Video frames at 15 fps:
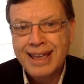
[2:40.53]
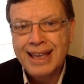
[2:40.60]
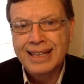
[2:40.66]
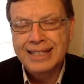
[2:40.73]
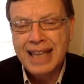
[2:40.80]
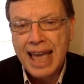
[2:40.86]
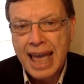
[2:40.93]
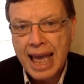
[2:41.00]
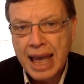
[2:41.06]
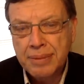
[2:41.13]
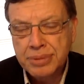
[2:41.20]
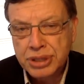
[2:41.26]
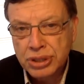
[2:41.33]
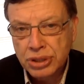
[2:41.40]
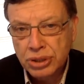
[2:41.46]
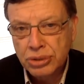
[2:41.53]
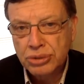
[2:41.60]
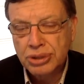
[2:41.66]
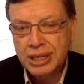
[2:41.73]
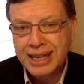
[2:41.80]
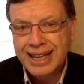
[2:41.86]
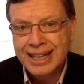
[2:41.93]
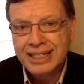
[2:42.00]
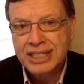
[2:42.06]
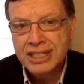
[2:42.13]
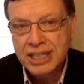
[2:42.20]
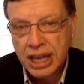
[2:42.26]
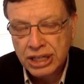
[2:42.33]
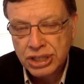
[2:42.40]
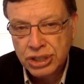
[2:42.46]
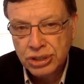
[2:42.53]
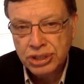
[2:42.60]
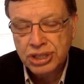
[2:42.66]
is absolutely essential